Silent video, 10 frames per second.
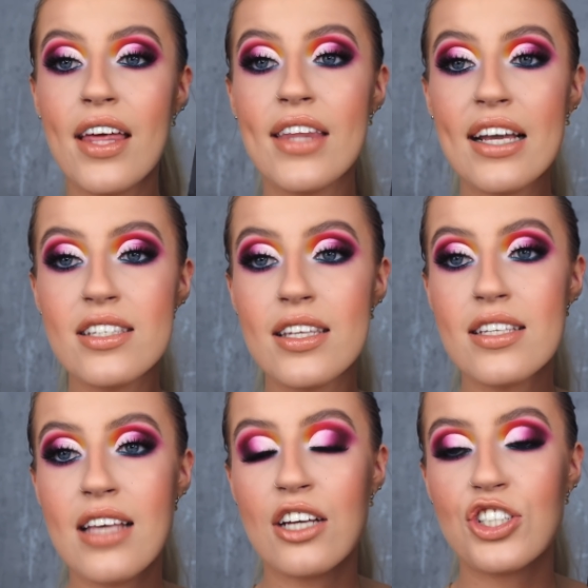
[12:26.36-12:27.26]
Then next to
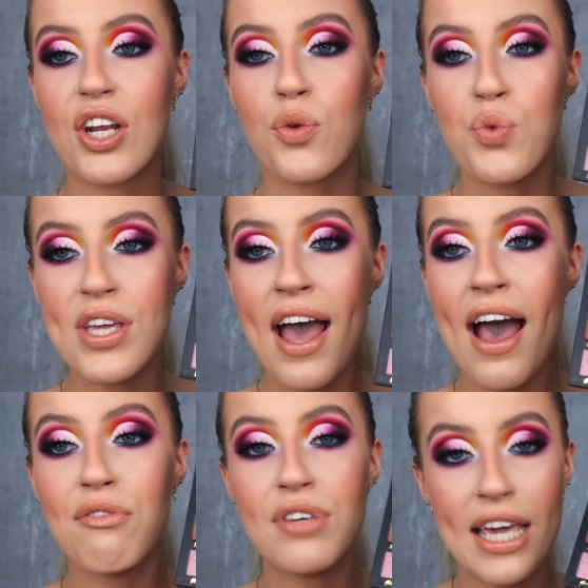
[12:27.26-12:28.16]
this eyeshadow we
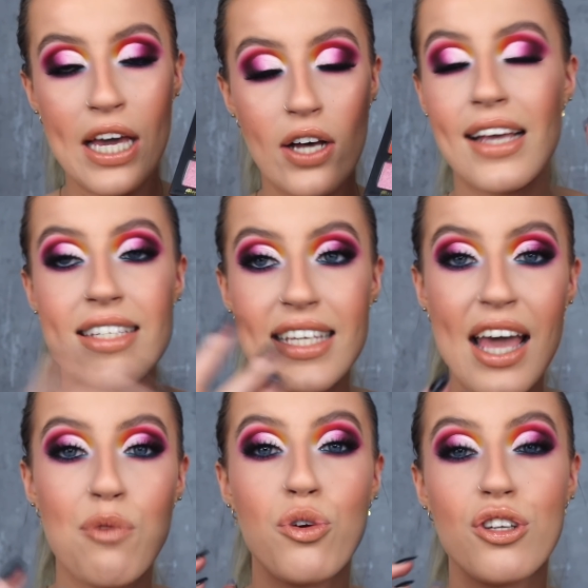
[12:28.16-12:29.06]
have Chaos. Is
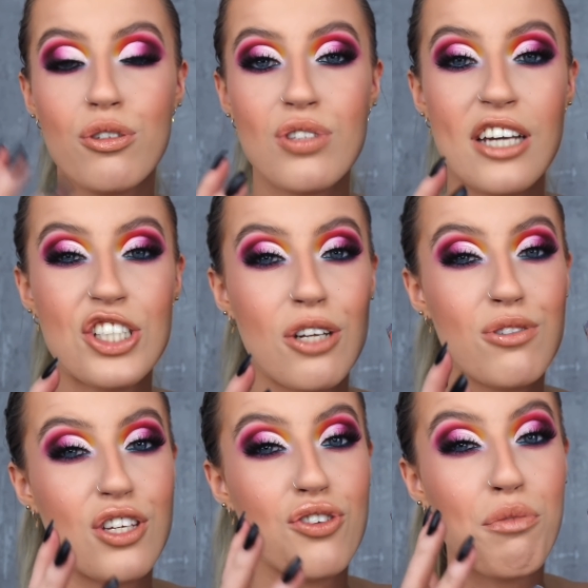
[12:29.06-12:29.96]
again one of those
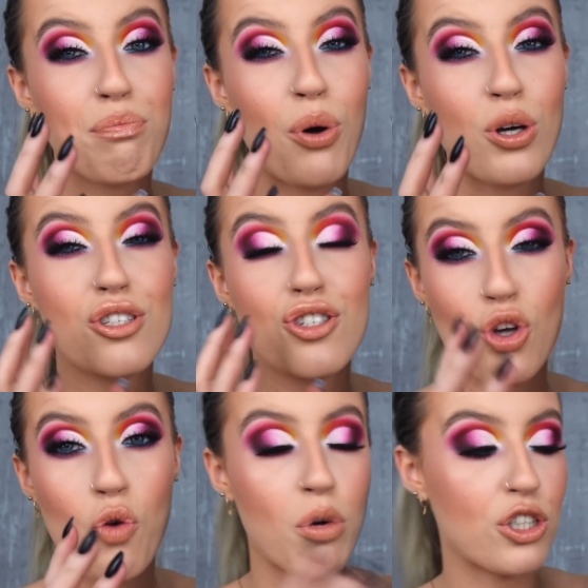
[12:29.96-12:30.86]
eyeshadows that you can put
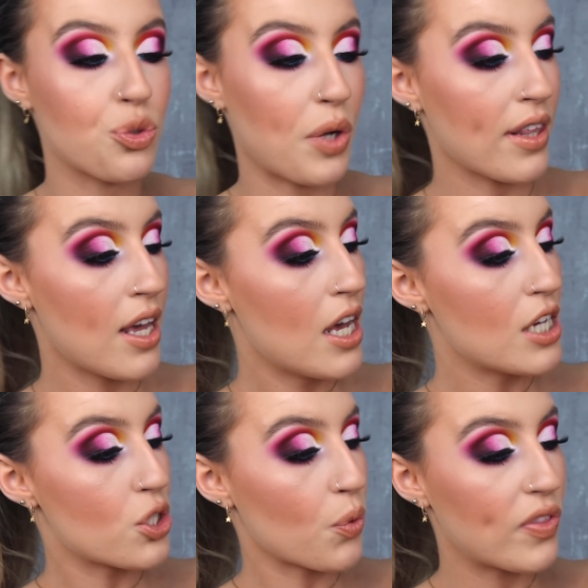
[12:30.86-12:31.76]
so much with.
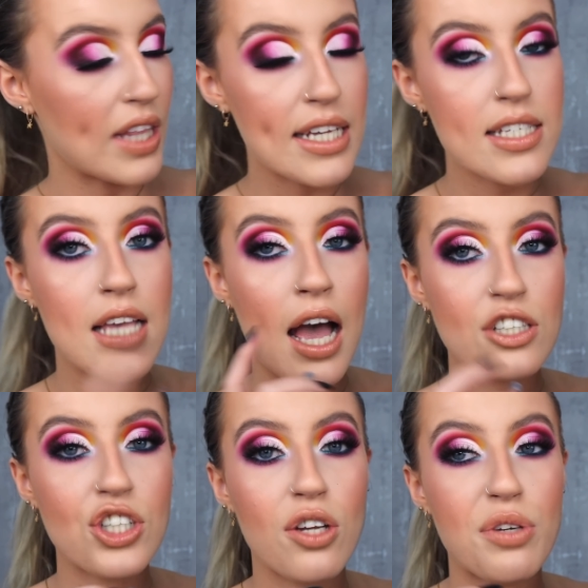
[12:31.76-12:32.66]
So this
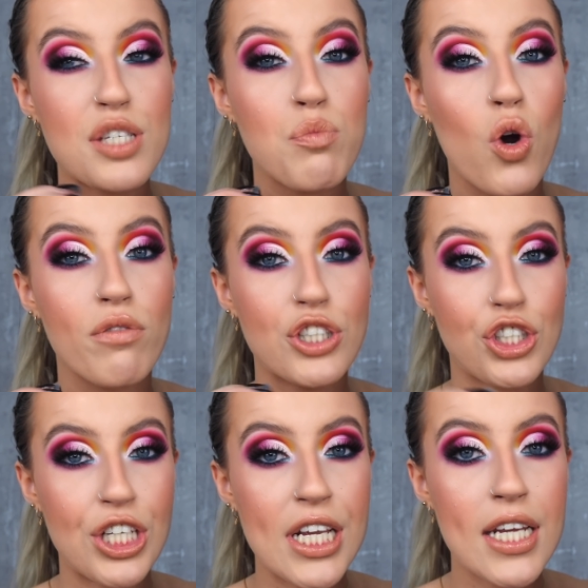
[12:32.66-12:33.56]
eyeshadow is more of a
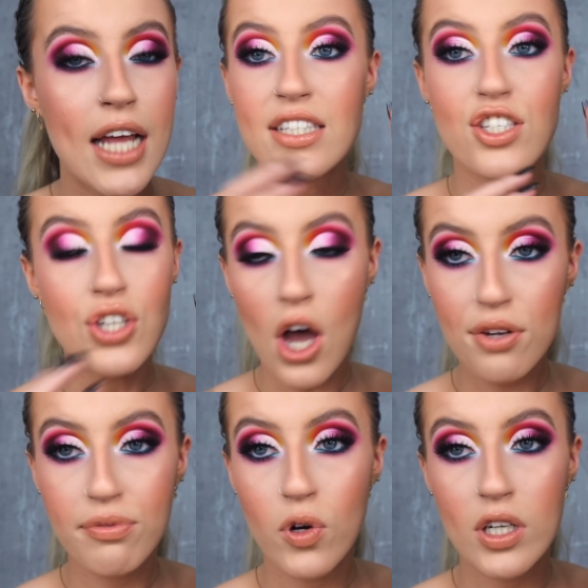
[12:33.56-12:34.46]
sheen. It's not
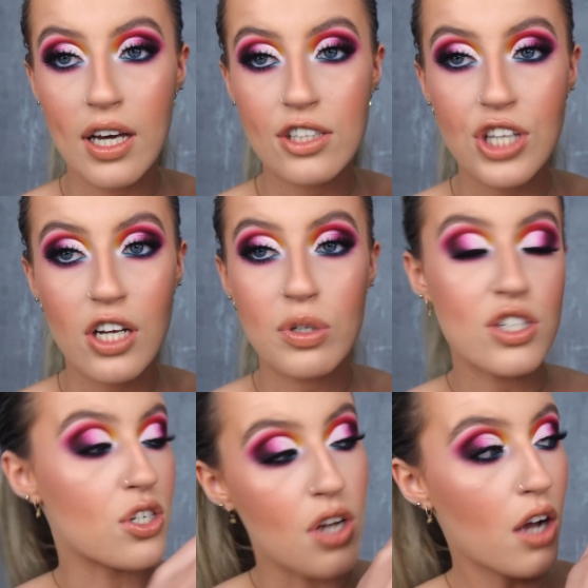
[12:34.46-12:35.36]
a foiled eyeshadow.
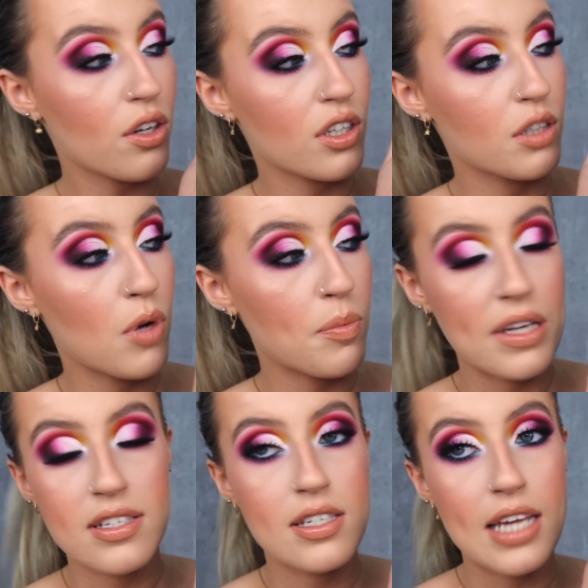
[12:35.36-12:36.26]
It's not going to come up
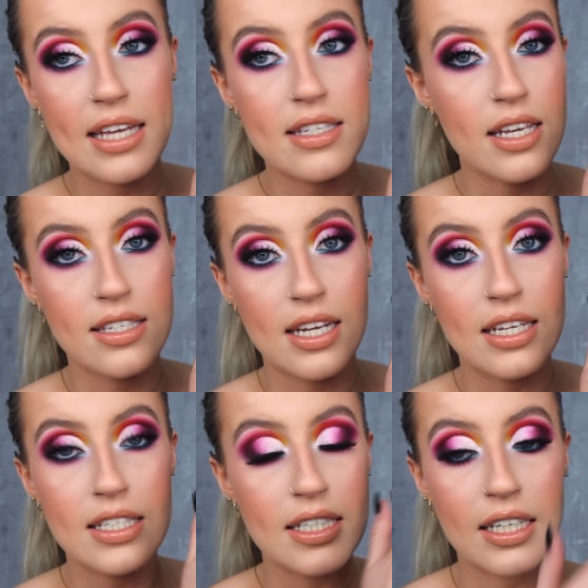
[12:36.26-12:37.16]
as intense as
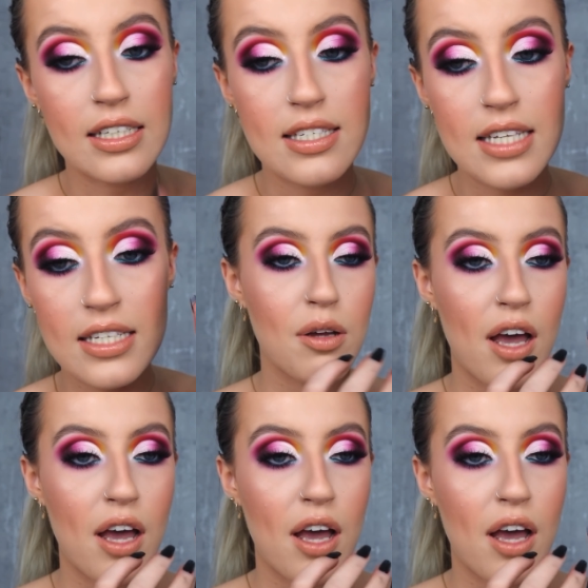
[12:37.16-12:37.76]
1996.